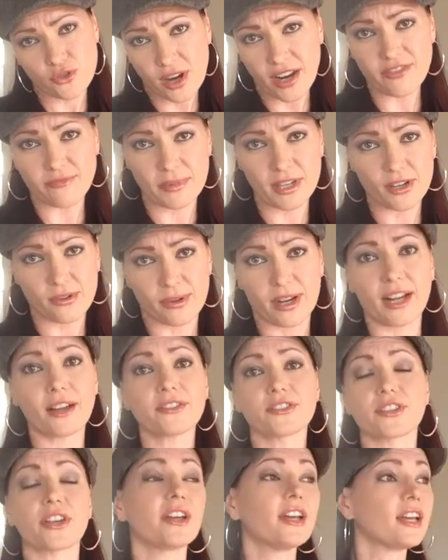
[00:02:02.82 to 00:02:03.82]
drive me
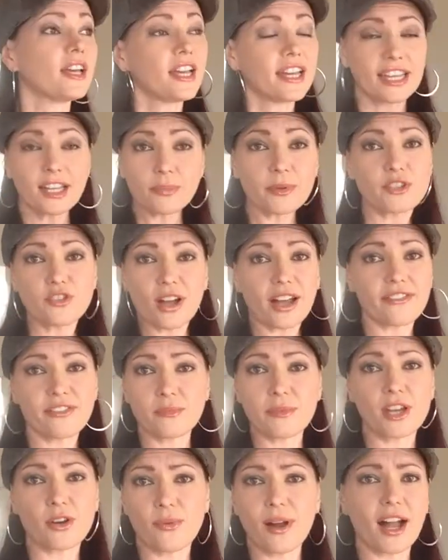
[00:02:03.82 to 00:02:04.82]
around, so he'll be
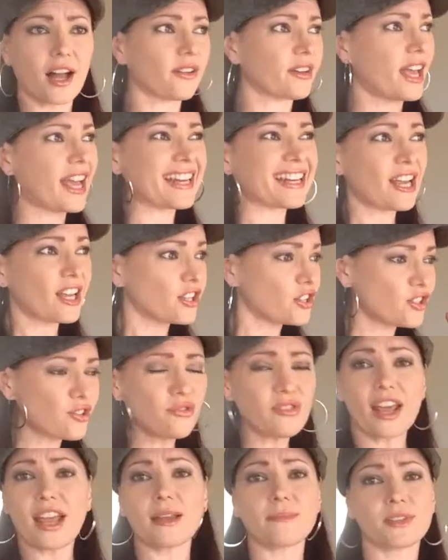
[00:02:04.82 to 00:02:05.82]
driving me around, and
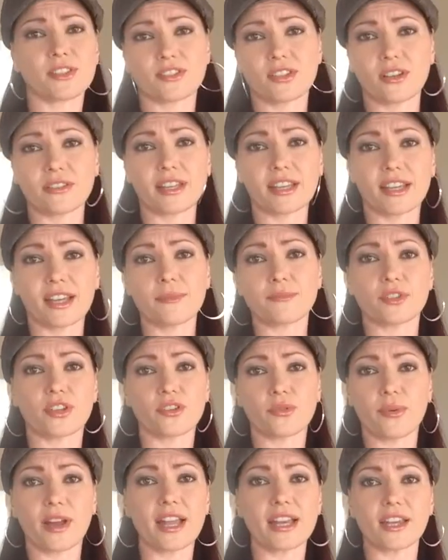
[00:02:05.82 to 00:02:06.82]
you name the song that comes on
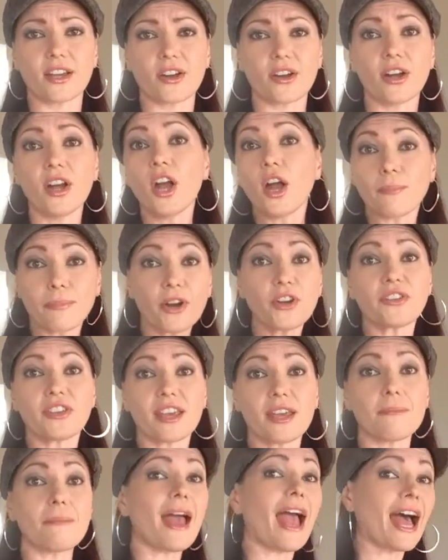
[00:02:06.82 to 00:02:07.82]
the radio. Both
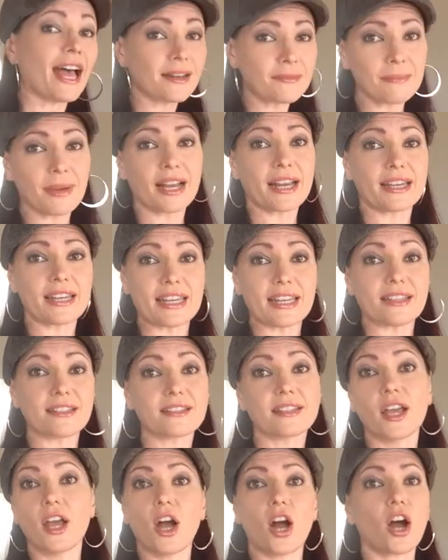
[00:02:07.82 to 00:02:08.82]
him and my
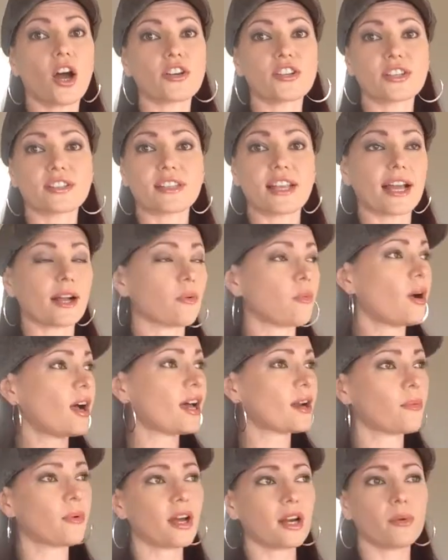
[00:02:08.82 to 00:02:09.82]
niece are just like,
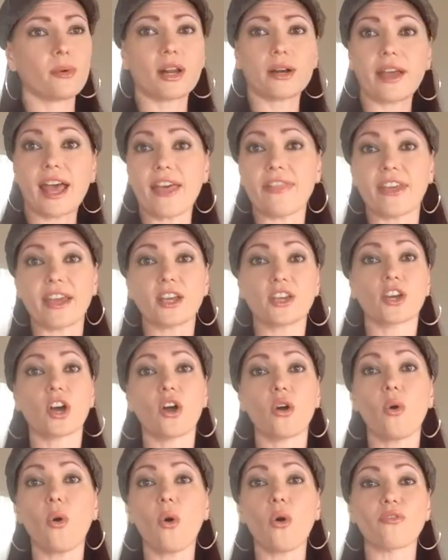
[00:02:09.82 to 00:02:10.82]
wada, wada, wada, and they
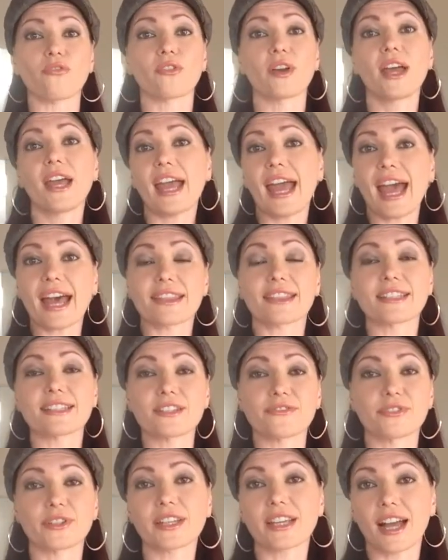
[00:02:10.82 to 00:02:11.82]
go off at the
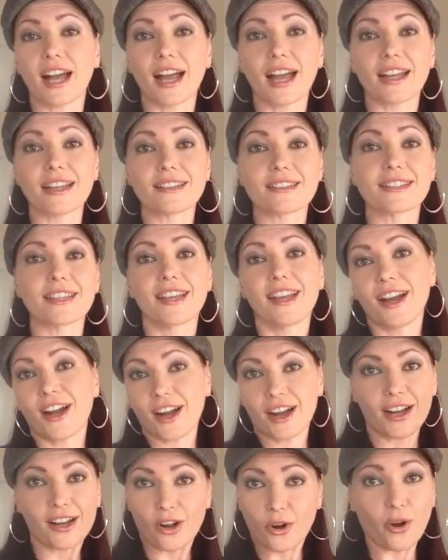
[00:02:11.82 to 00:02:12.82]
different kinds
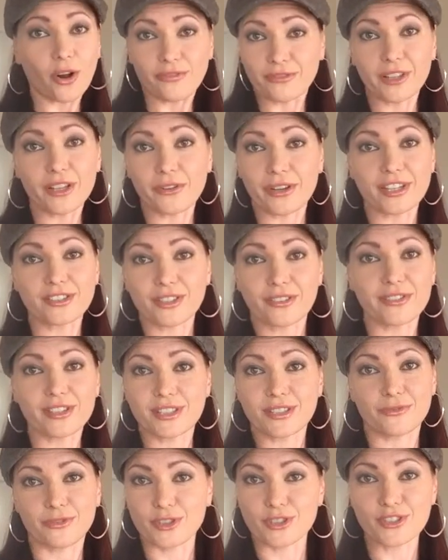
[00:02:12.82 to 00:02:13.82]
of lyrics of the
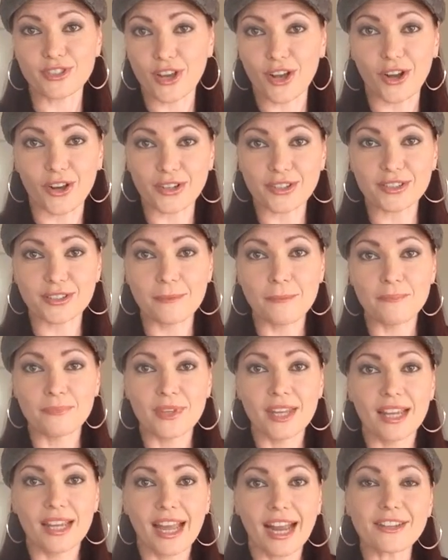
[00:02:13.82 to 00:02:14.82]
different songs.
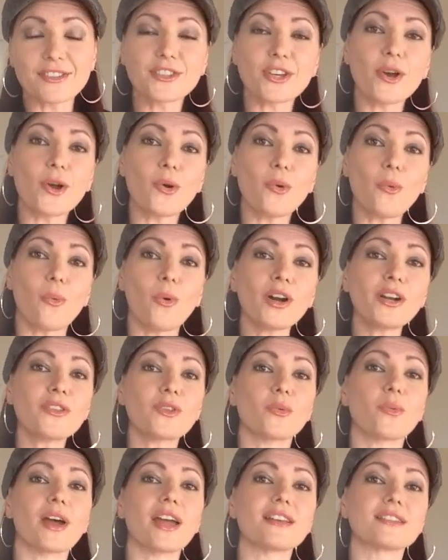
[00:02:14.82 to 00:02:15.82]
And so one of
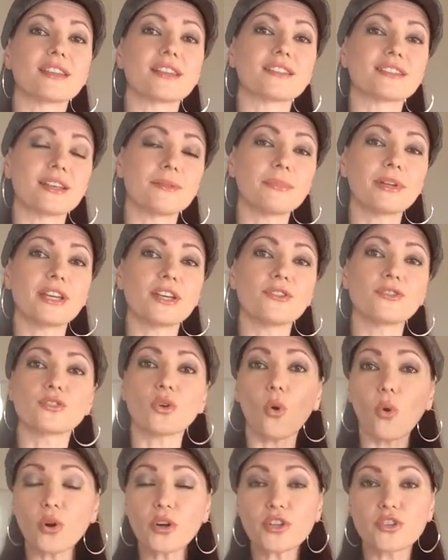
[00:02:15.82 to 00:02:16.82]
the ways that somebody
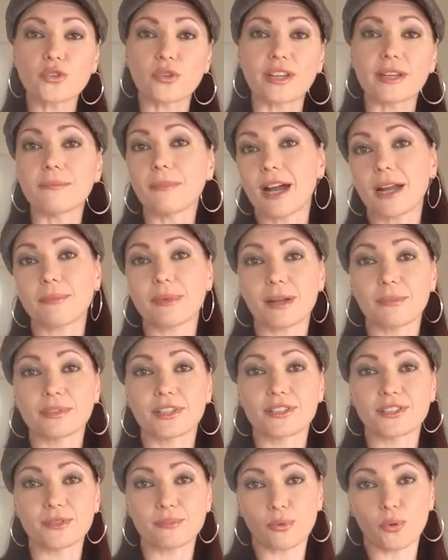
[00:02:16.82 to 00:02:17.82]
who's auditory might be able
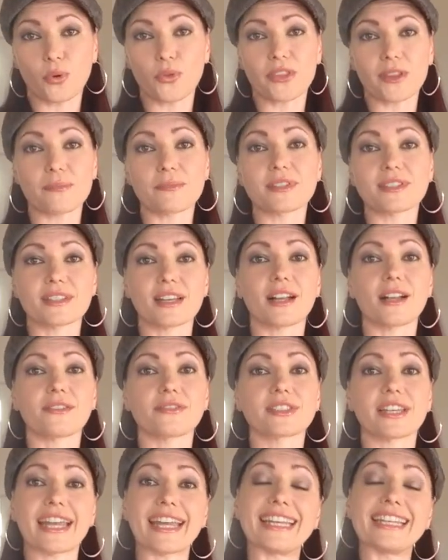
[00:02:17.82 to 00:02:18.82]
to support
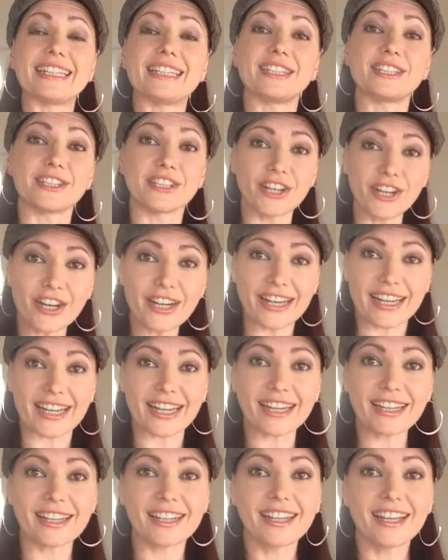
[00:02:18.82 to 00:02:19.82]
themselves in
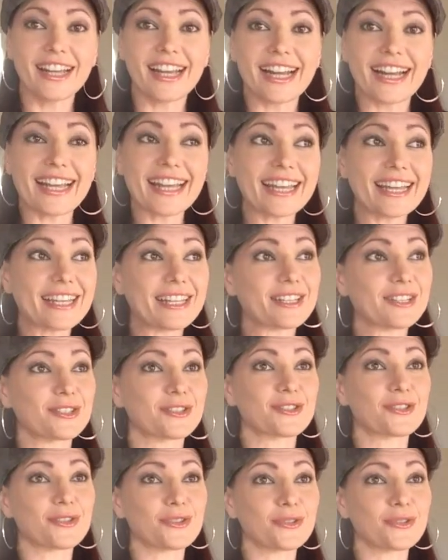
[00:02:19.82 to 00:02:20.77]
learning is